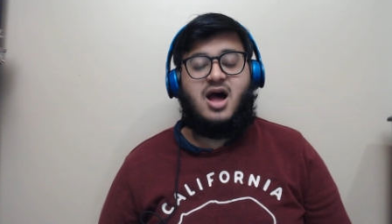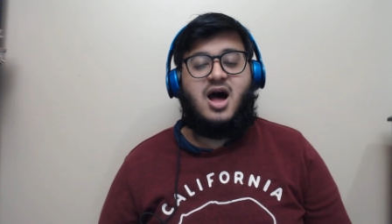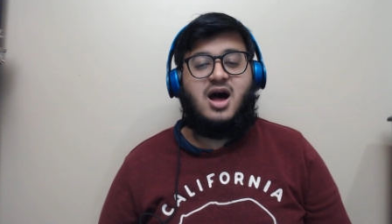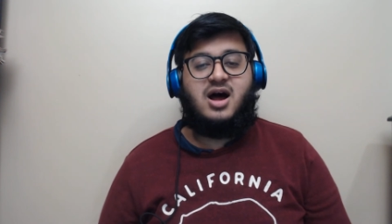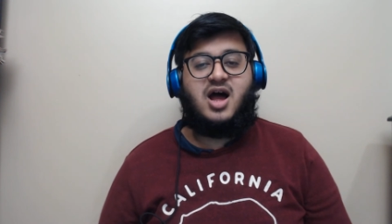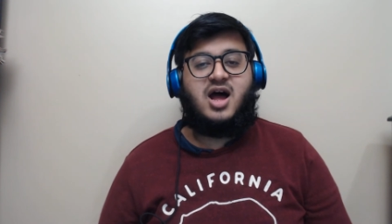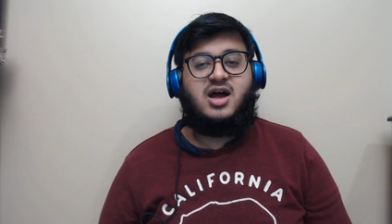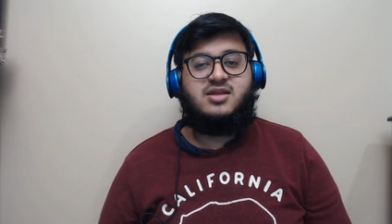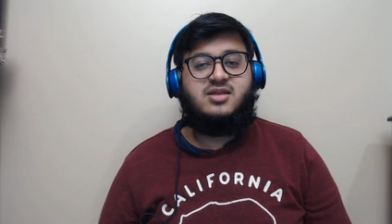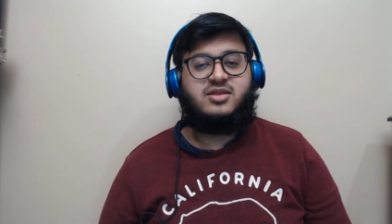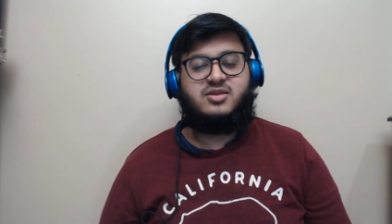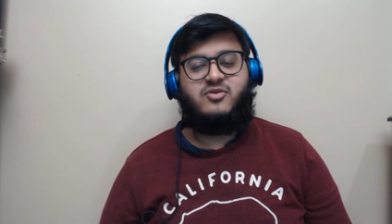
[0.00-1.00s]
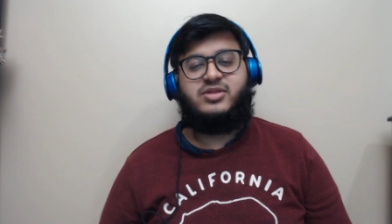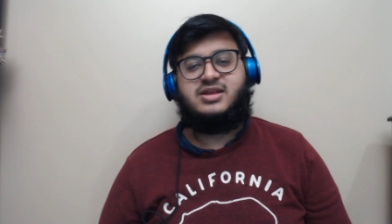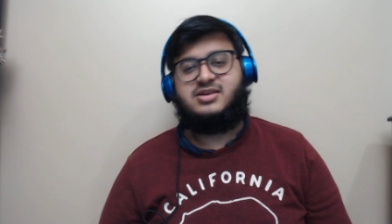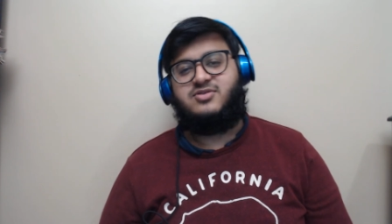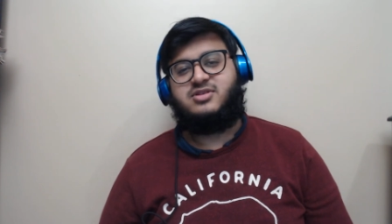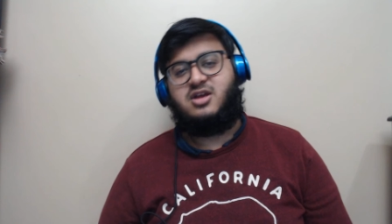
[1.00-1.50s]
Uh, not the one they see
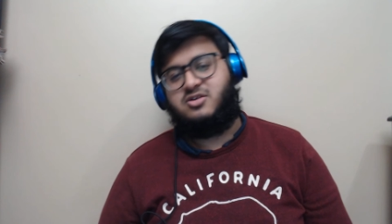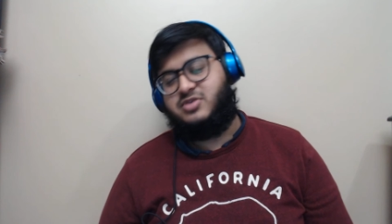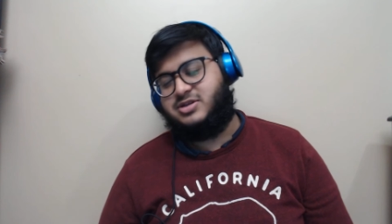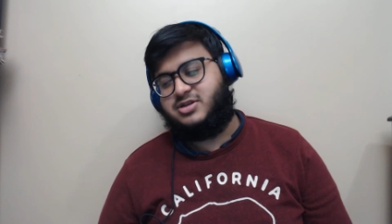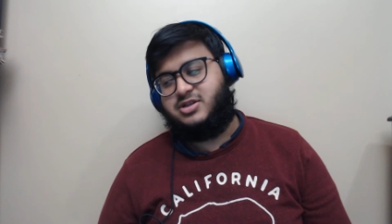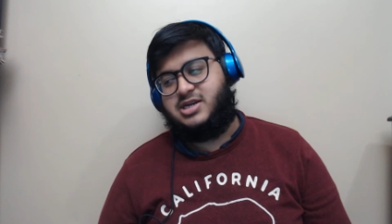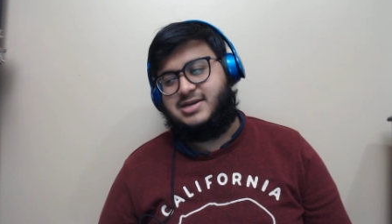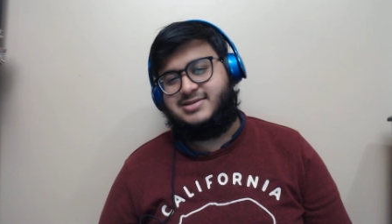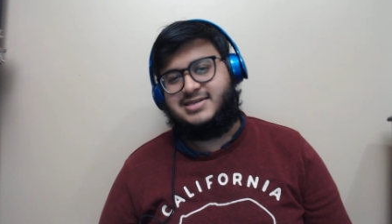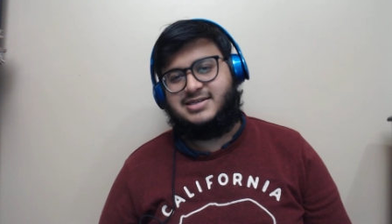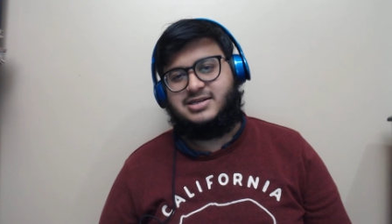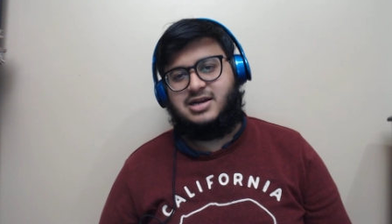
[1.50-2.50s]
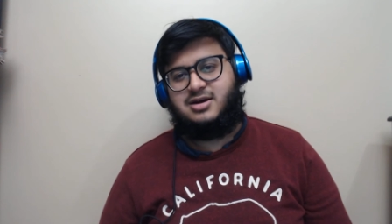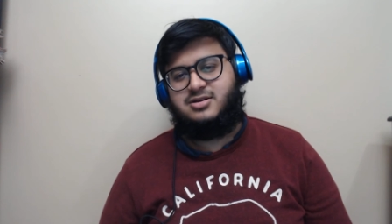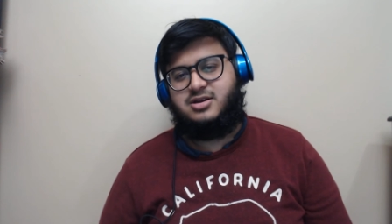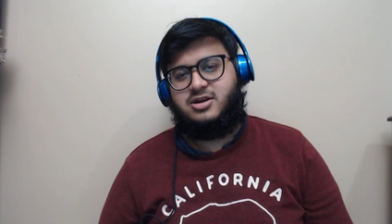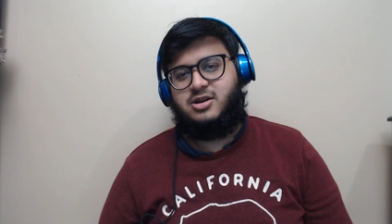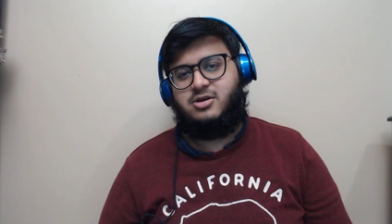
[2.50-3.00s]
1,000 views on their, on uh, their,
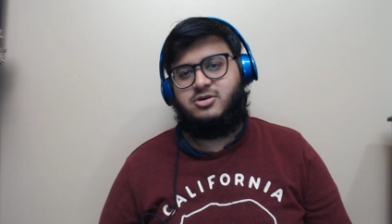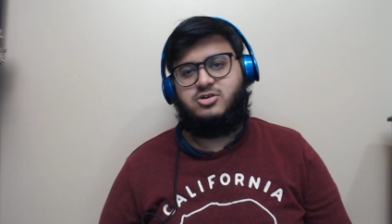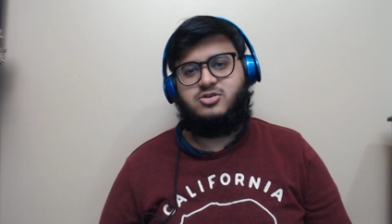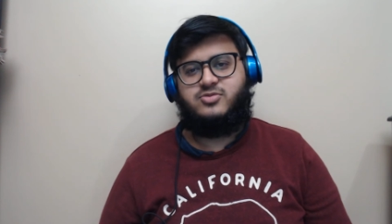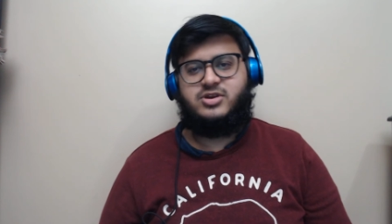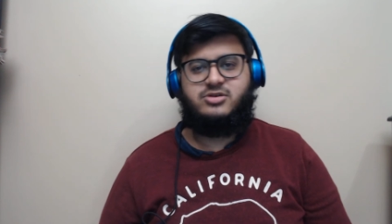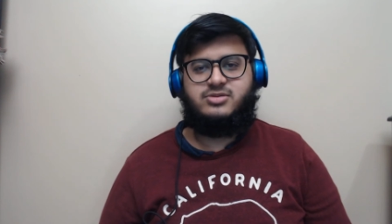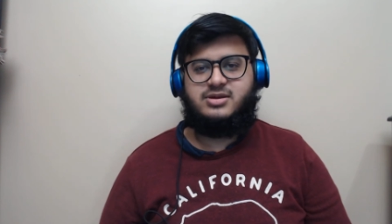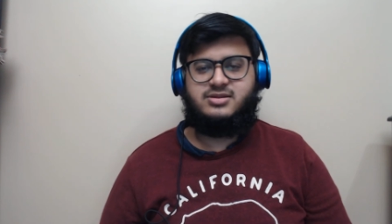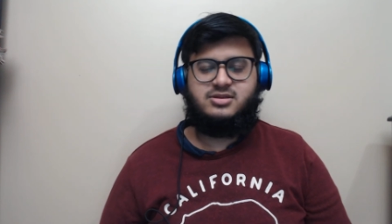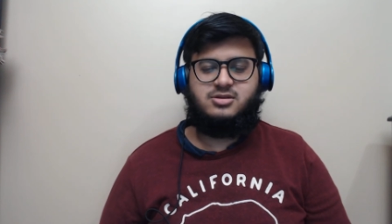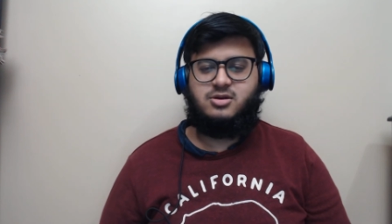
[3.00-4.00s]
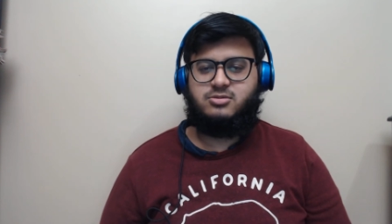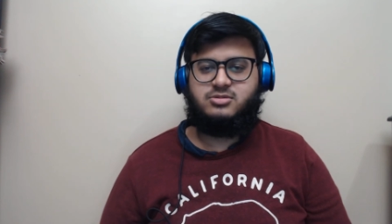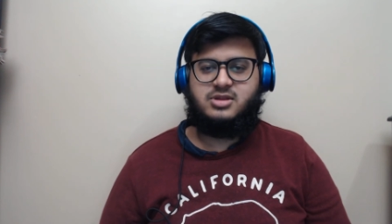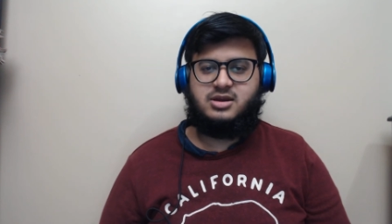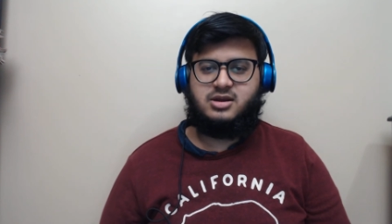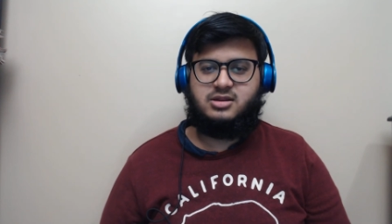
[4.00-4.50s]
you know, YouTube video. They don't
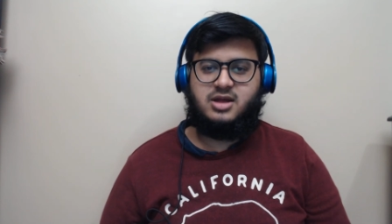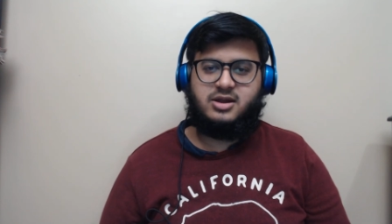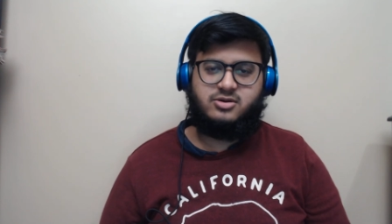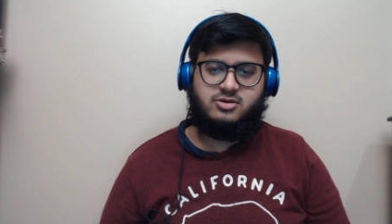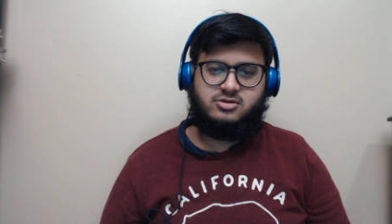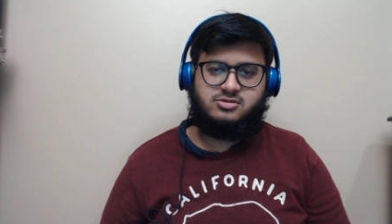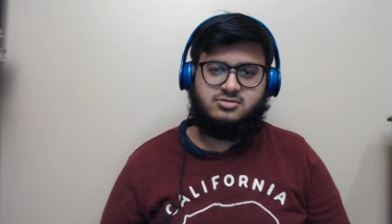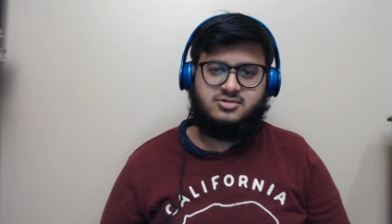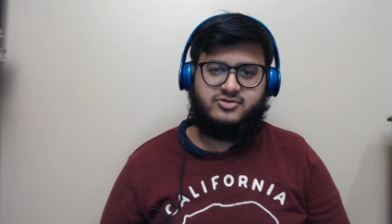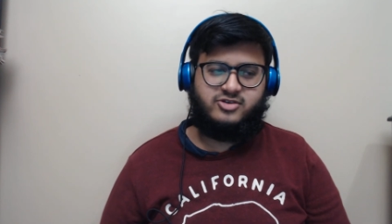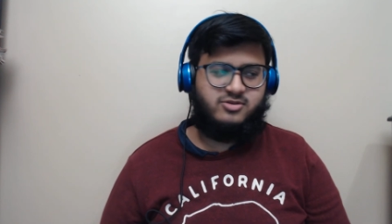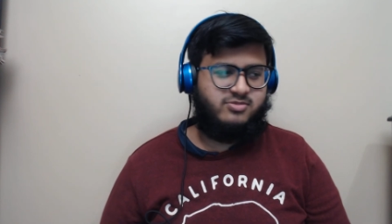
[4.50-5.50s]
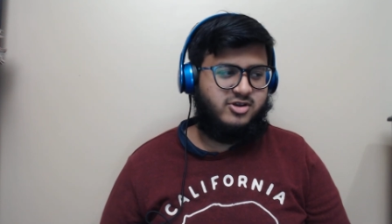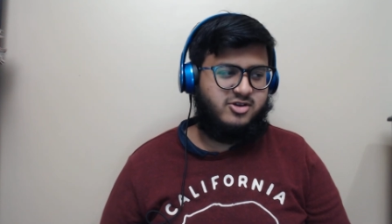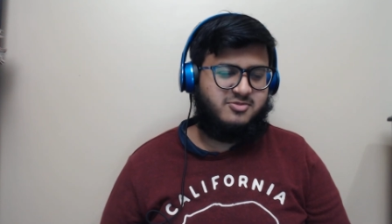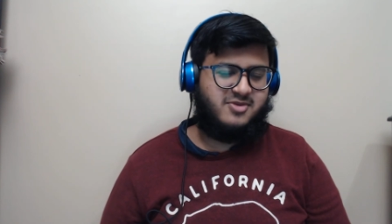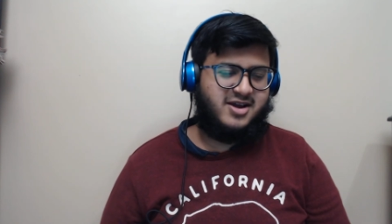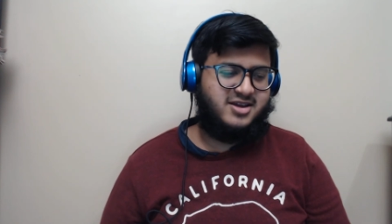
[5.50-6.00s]
think a lot. Or if you're
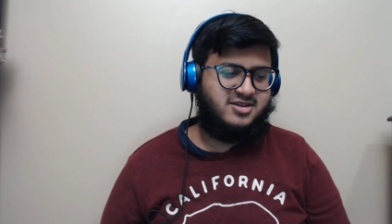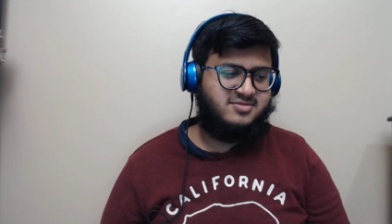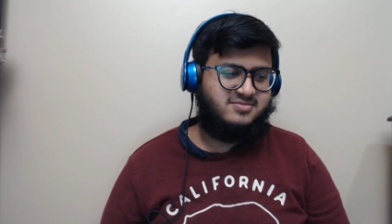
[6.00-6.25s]
PewDiePie, and